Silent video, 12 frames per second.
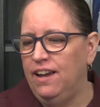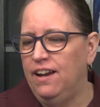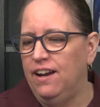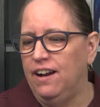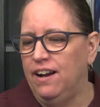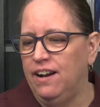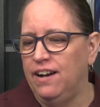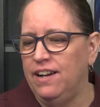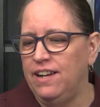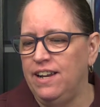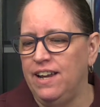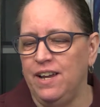
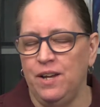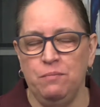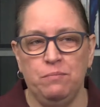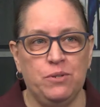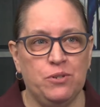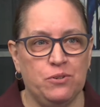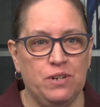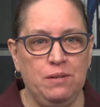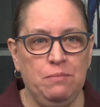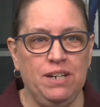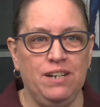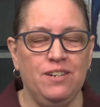I am
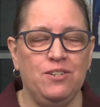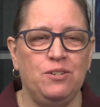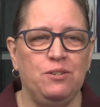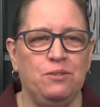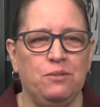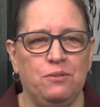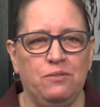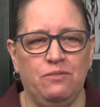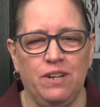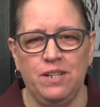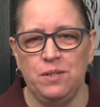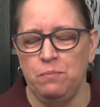streaming to
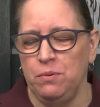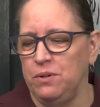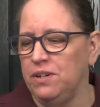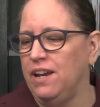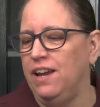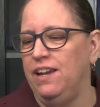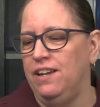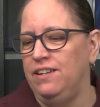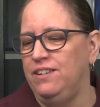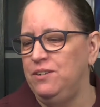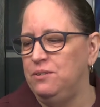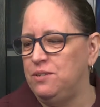Facebook
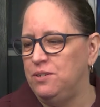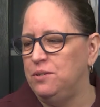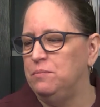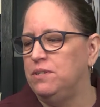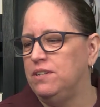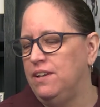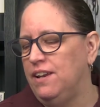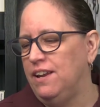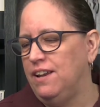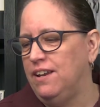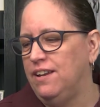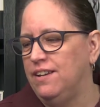and YouTube
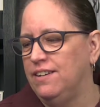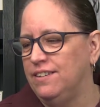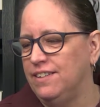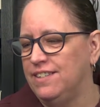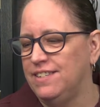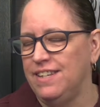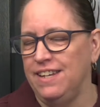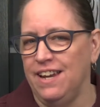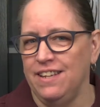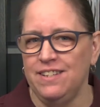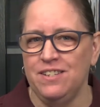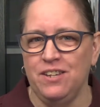today. Let's see
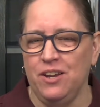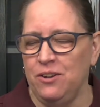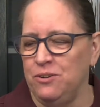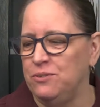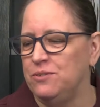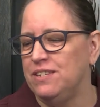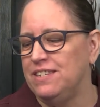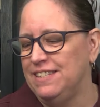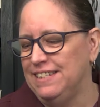how this goes.